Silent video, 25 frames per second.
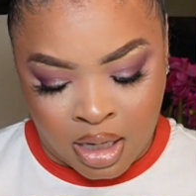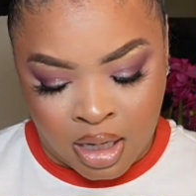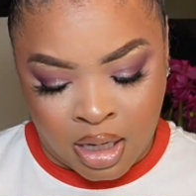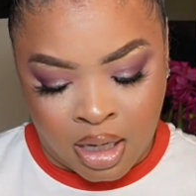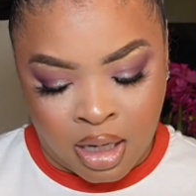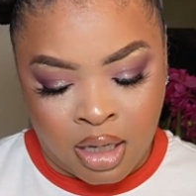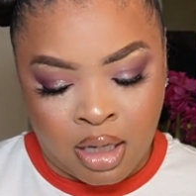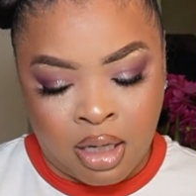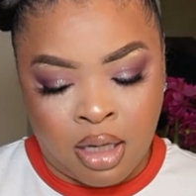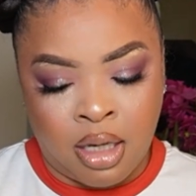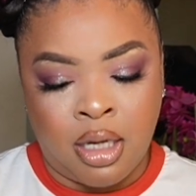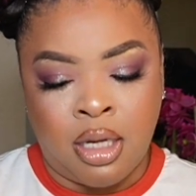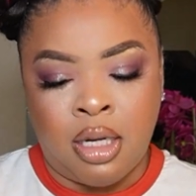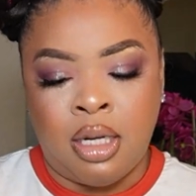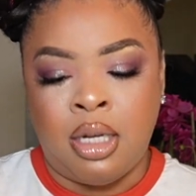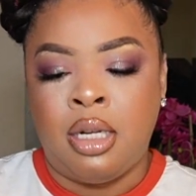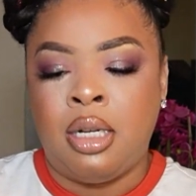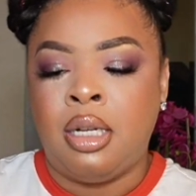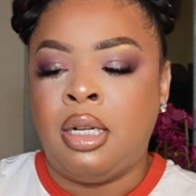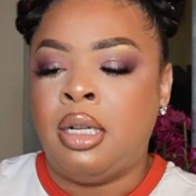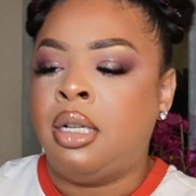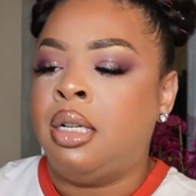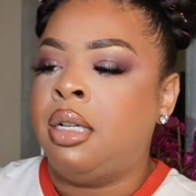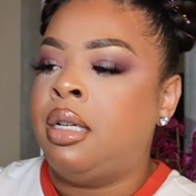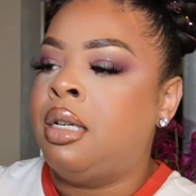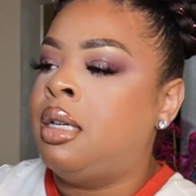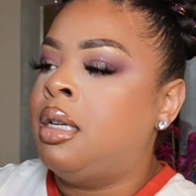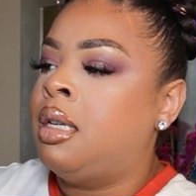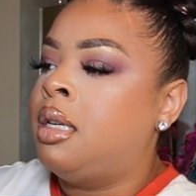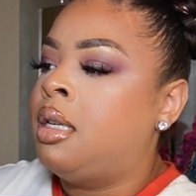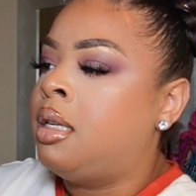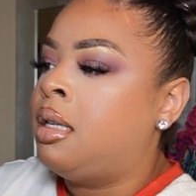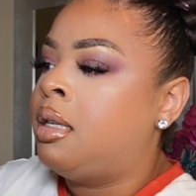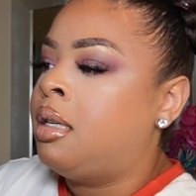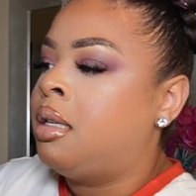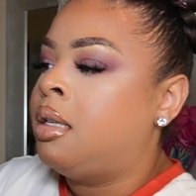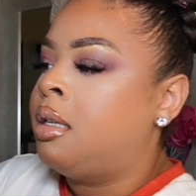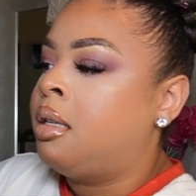And then
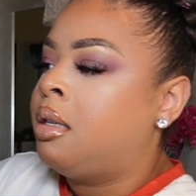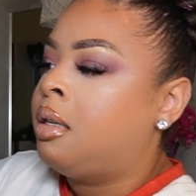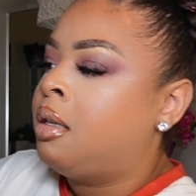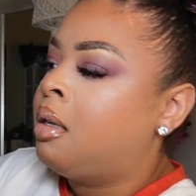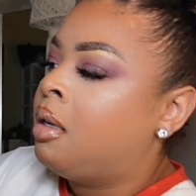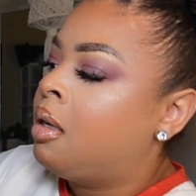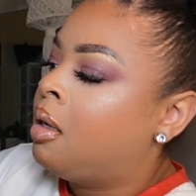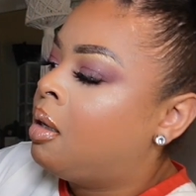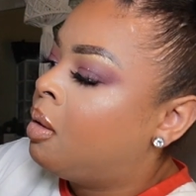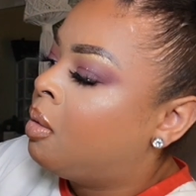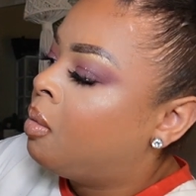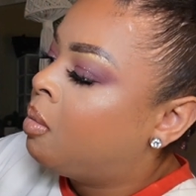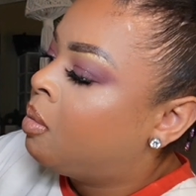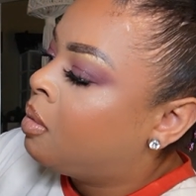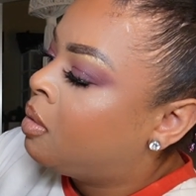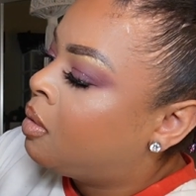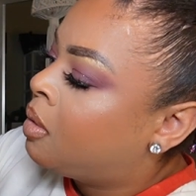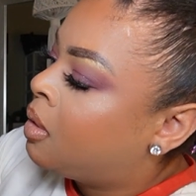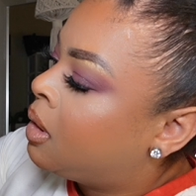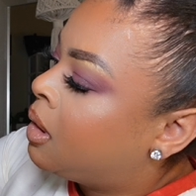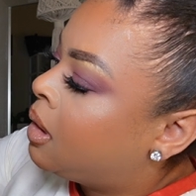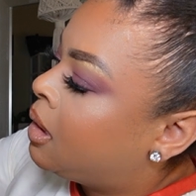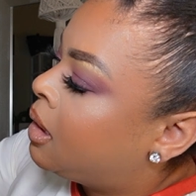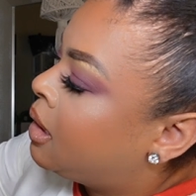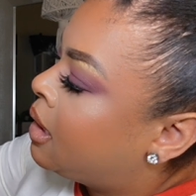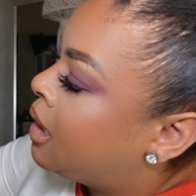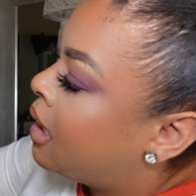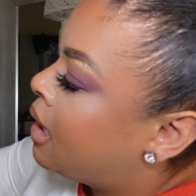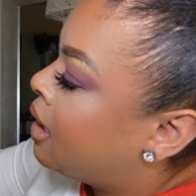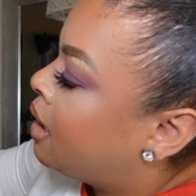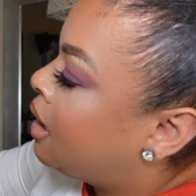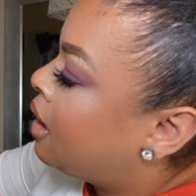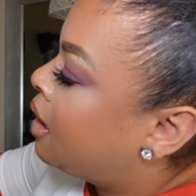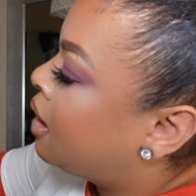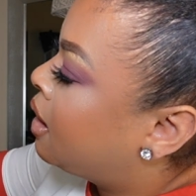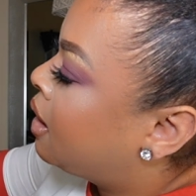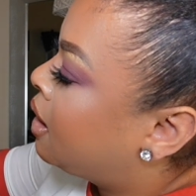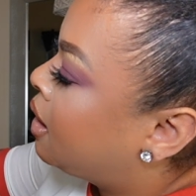we'll just
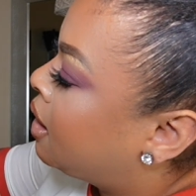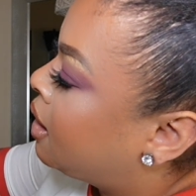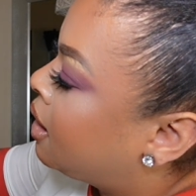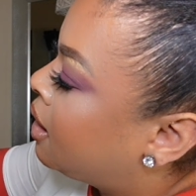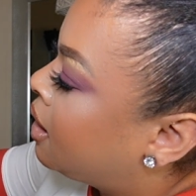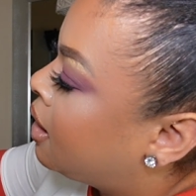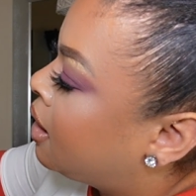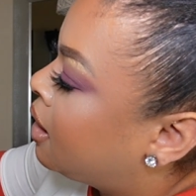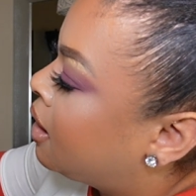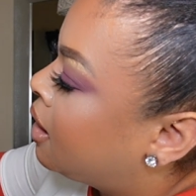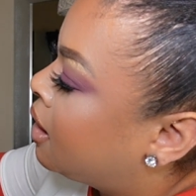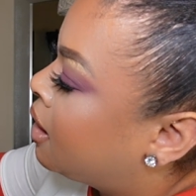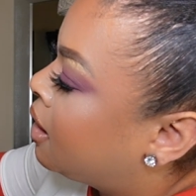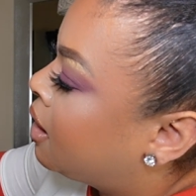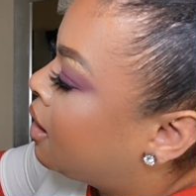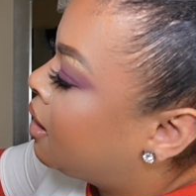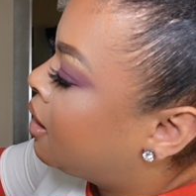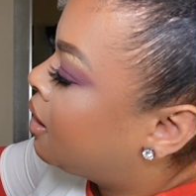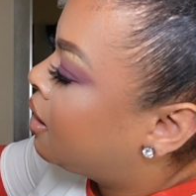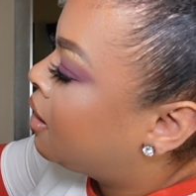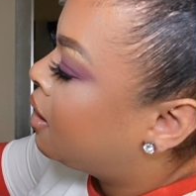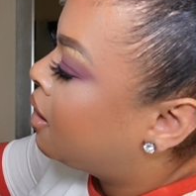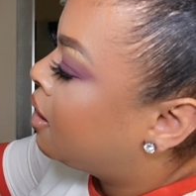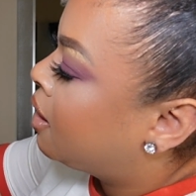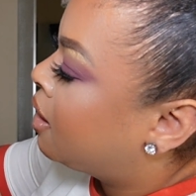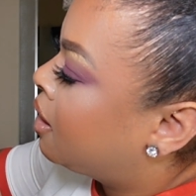take it and